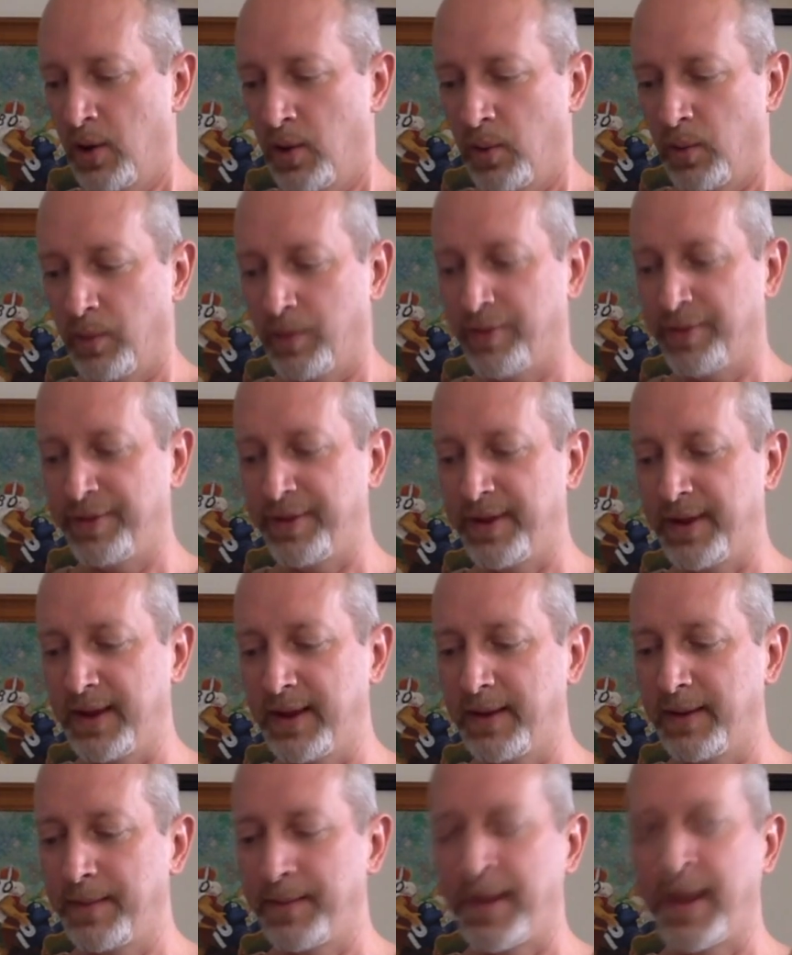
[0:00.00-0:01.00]
with
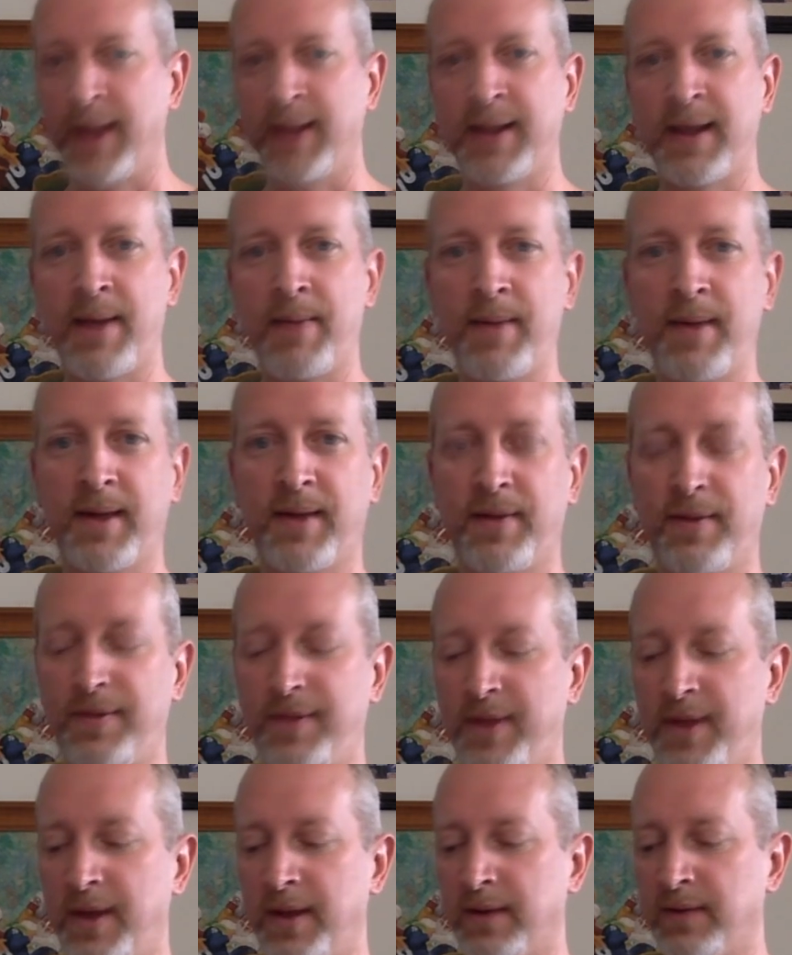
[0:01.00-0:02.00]
the pandemic and
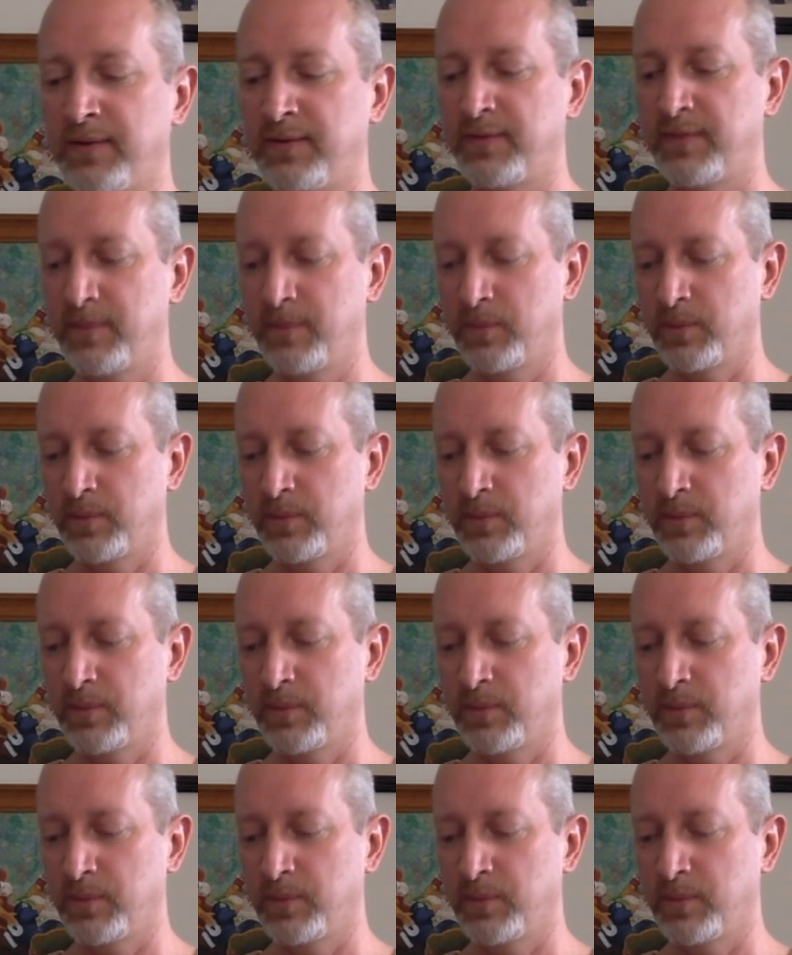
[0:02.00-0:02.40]
things,